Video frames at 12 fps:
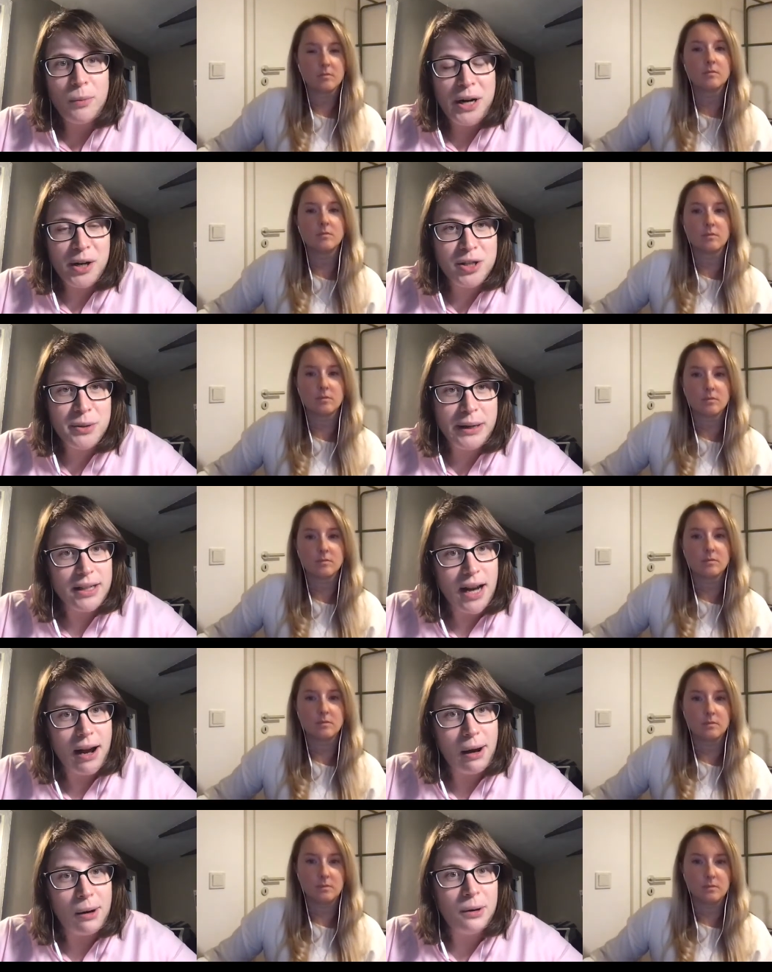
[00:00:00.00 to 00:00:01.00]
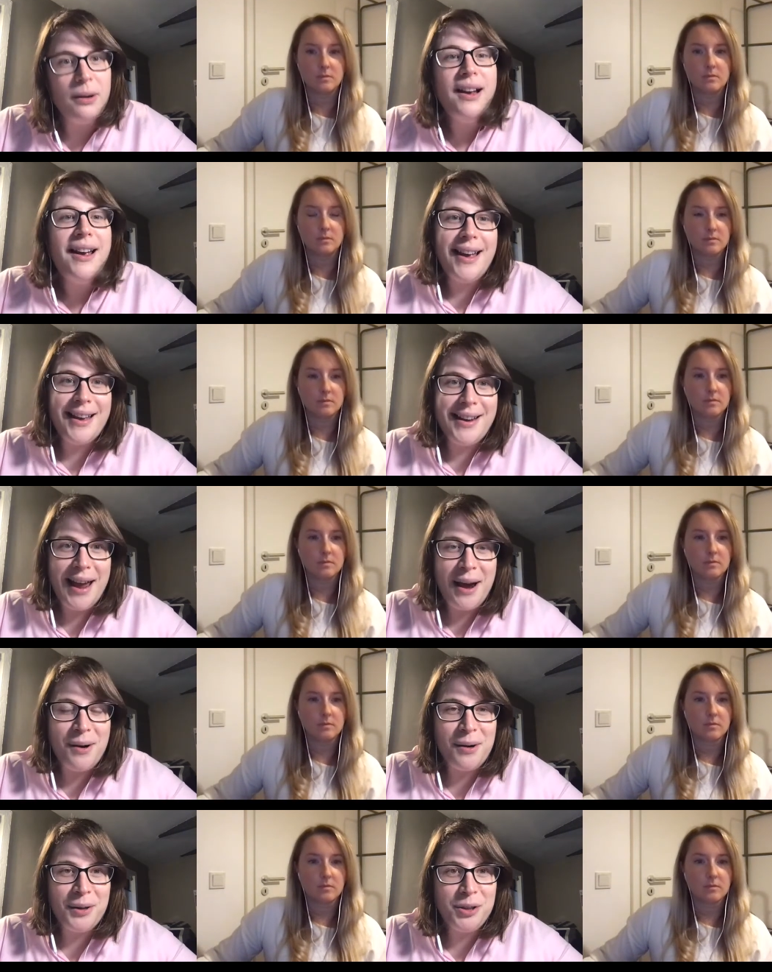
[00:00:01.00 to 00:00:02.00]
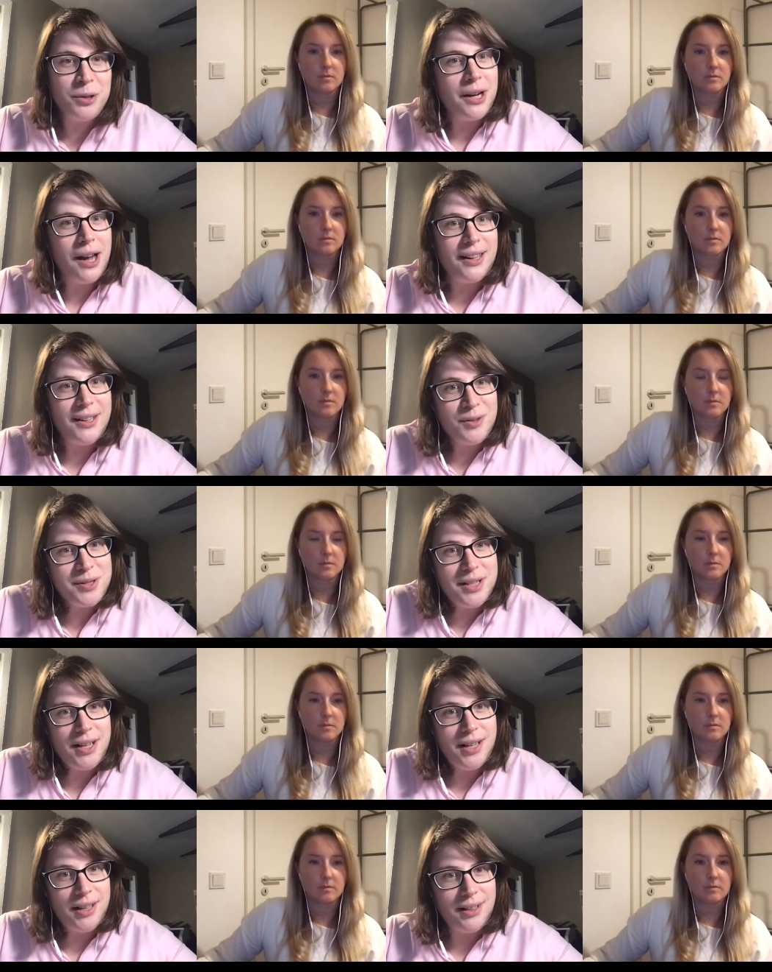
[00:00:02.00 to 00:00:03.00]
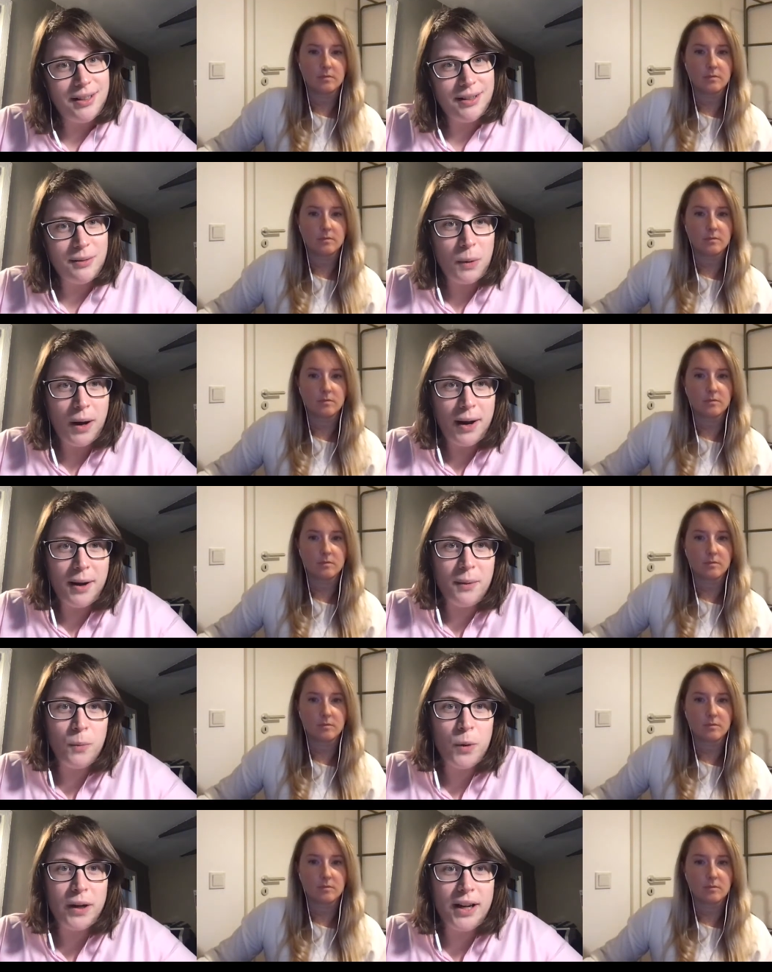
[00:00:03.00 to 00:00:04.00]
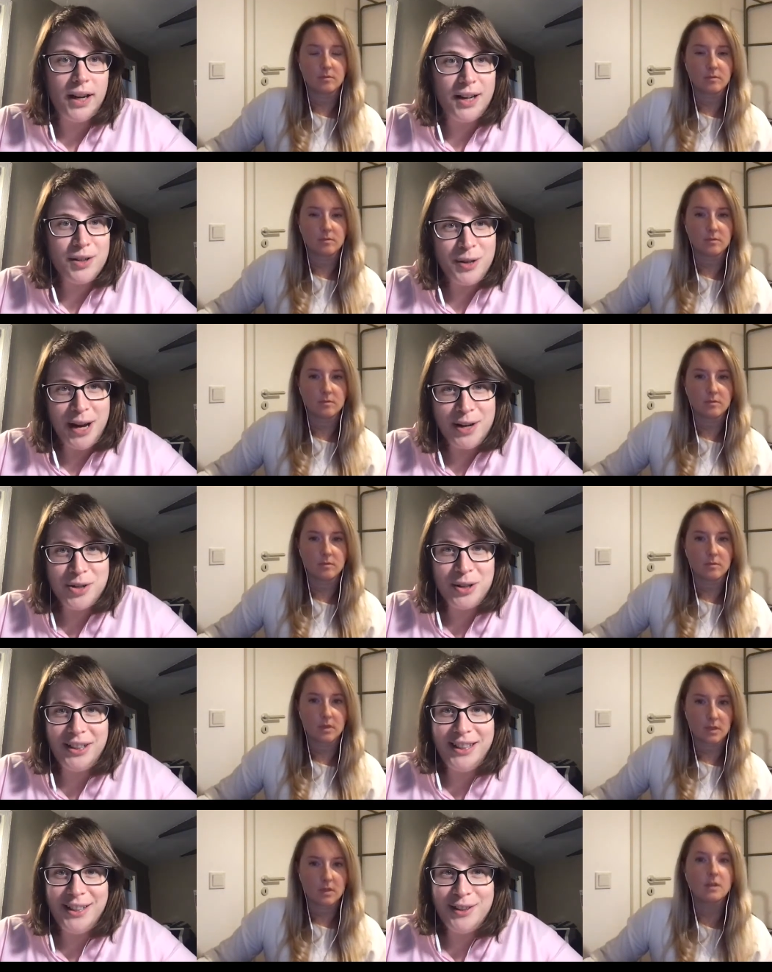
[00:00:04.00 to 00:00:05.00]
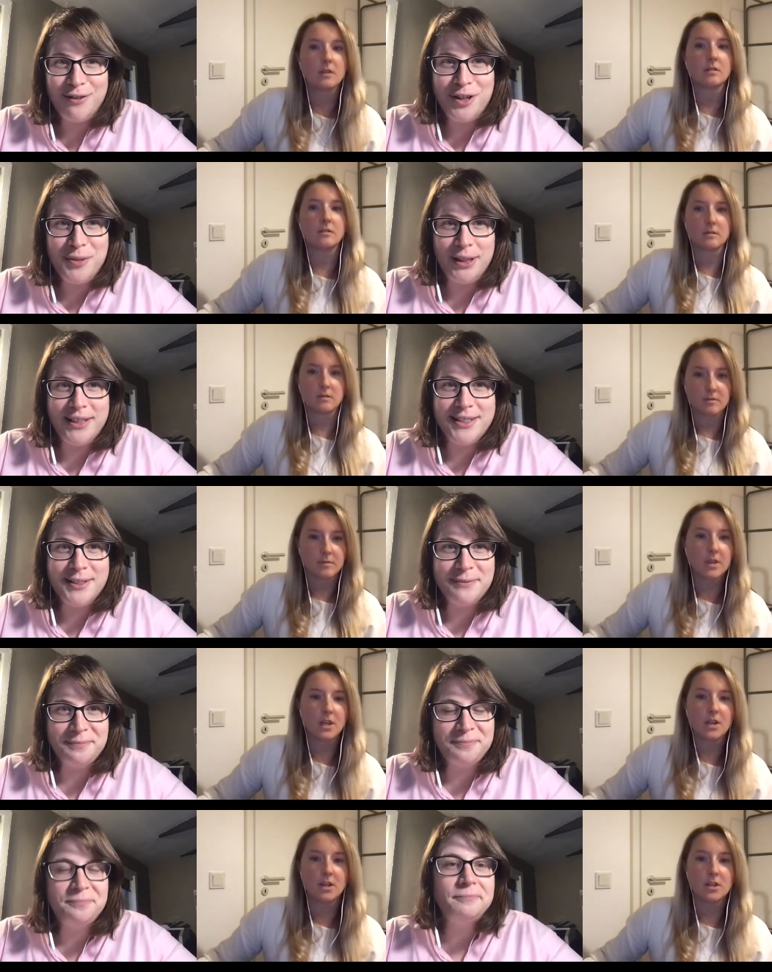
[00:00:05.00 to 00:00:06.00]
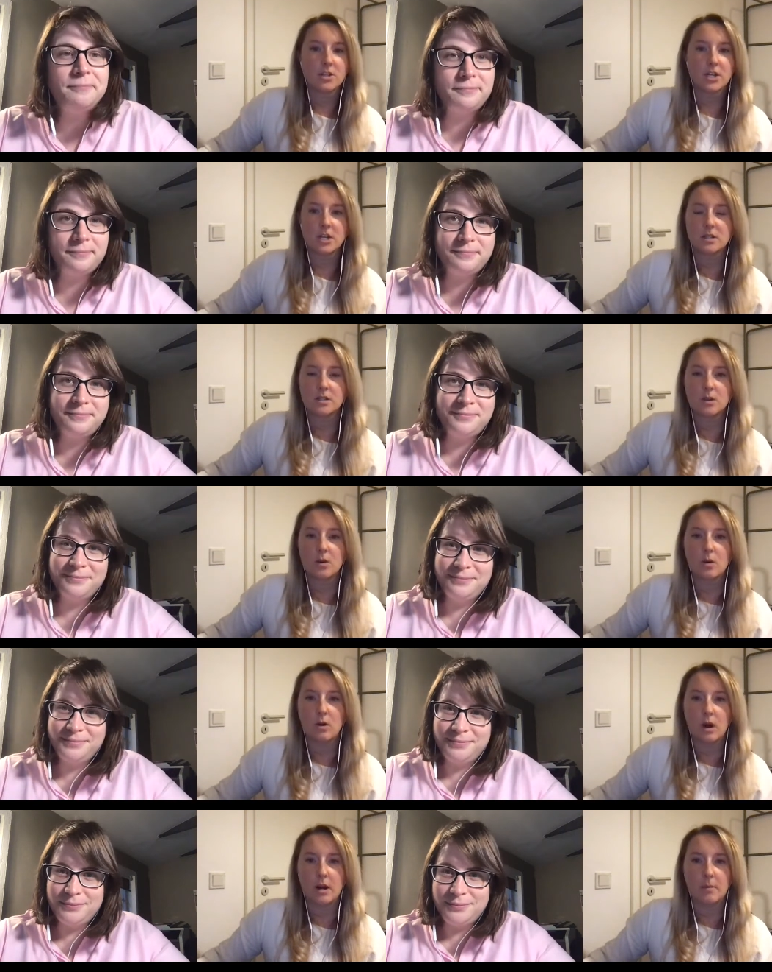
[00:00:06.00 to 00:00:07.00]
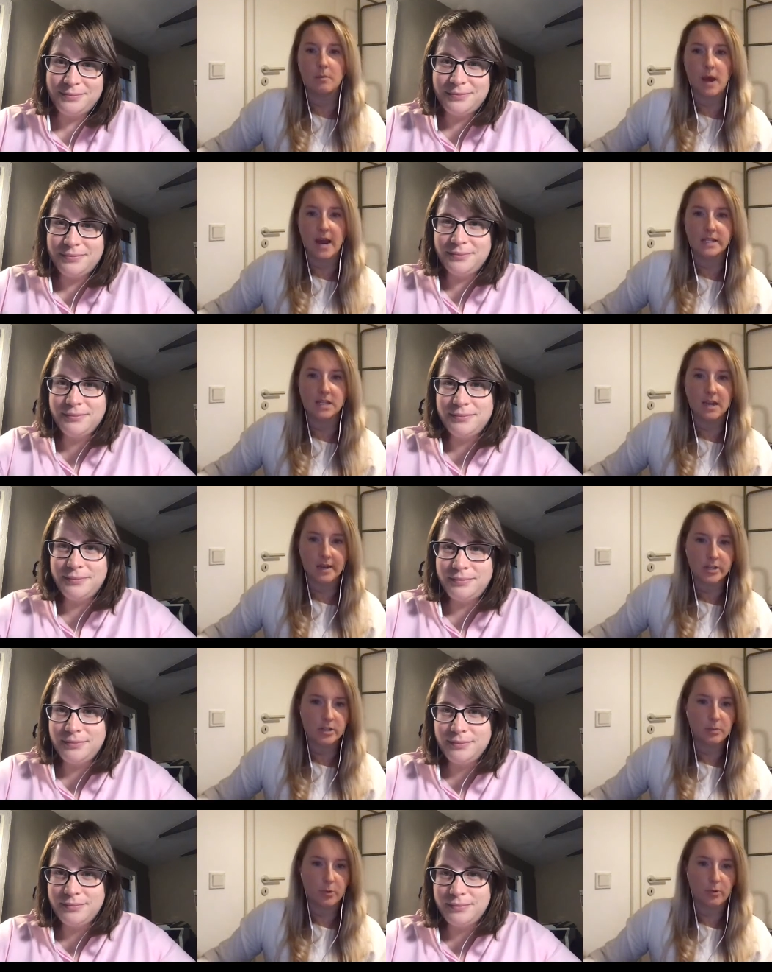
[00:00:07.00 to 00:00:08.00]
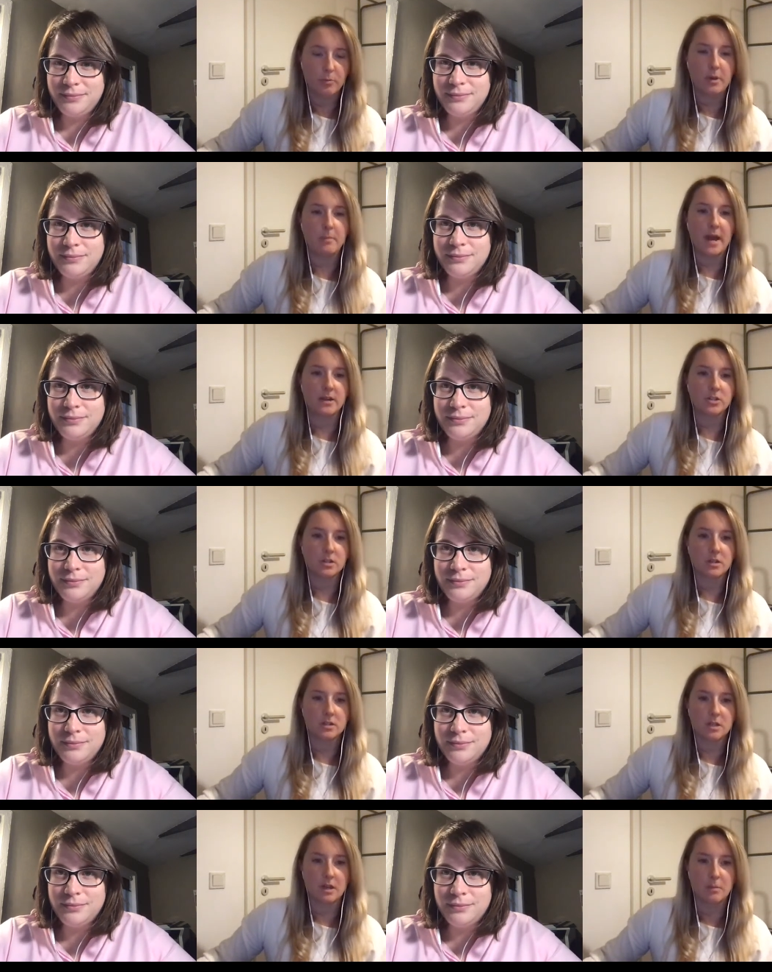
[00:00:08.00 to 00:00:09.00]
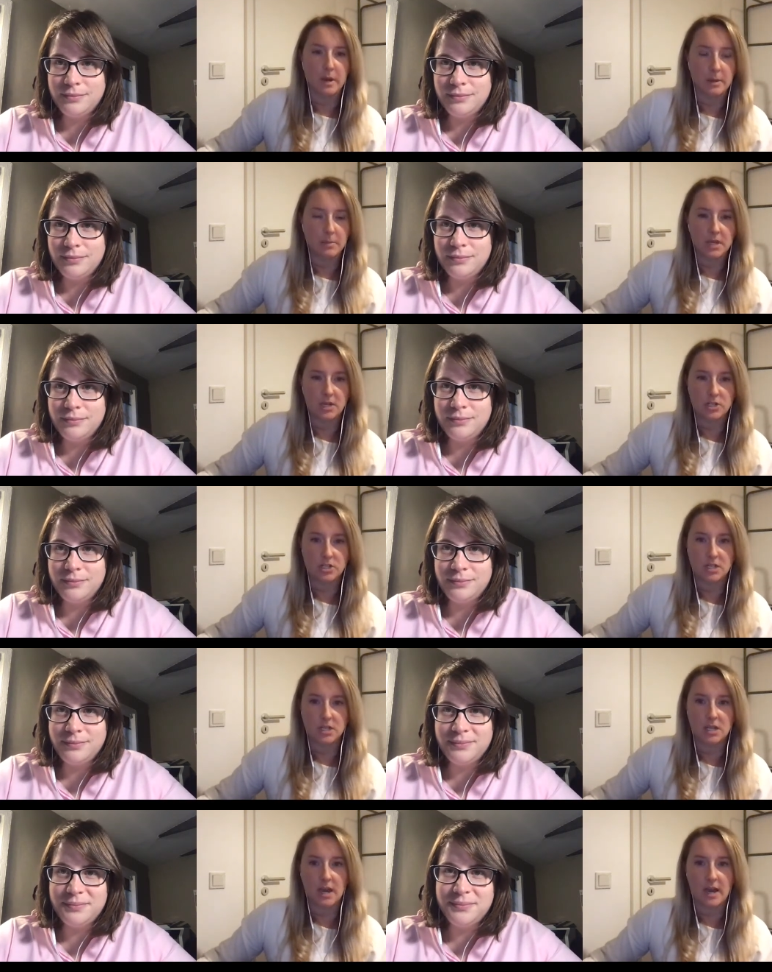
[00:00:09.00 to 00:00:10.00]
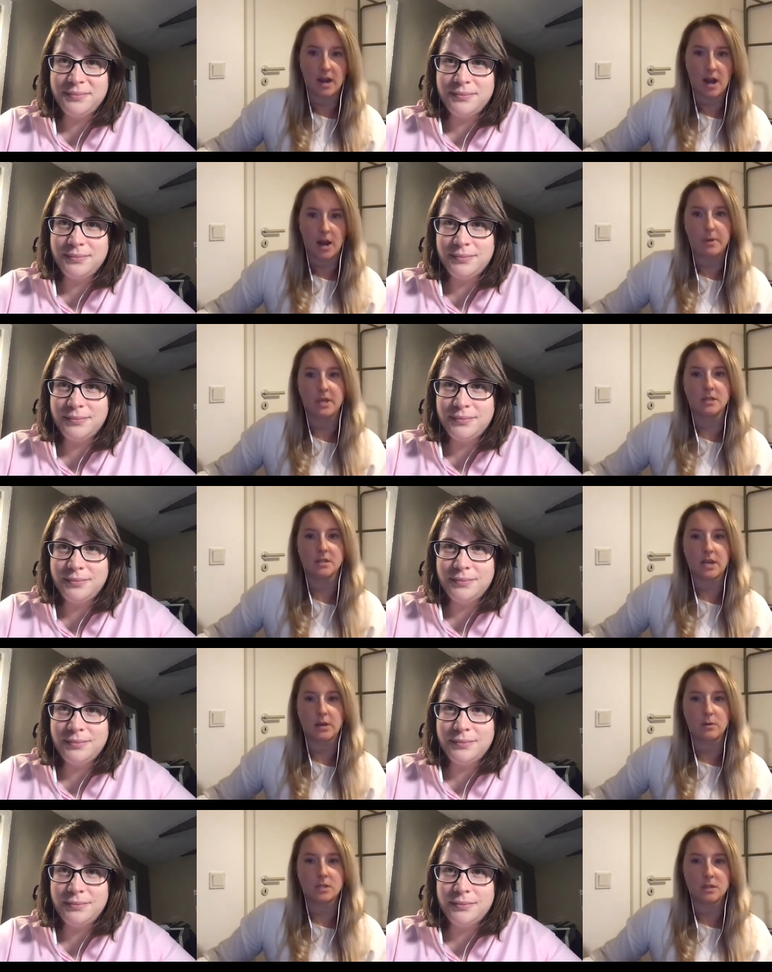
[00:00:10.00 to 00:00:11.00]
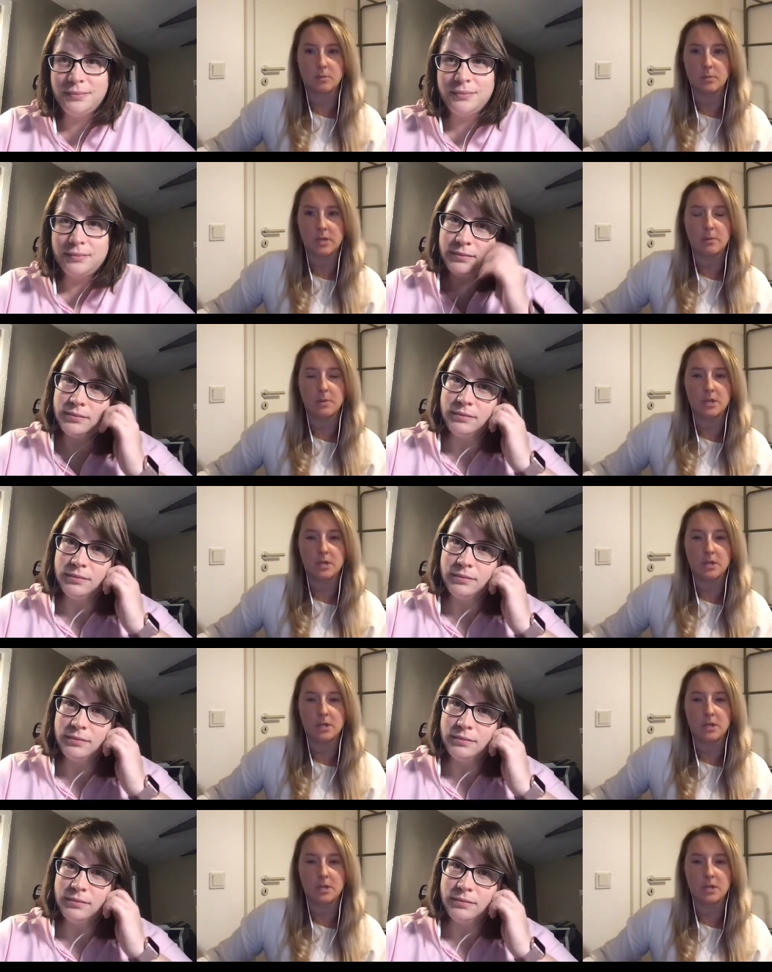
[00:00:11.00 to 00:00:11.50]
Speaker 1: you're doing now, and how you got interested in working internationally in the first place.
Speaker 2: Sure. So I did actually both my bachelor's and my PhD at Hopkins. I was in the BME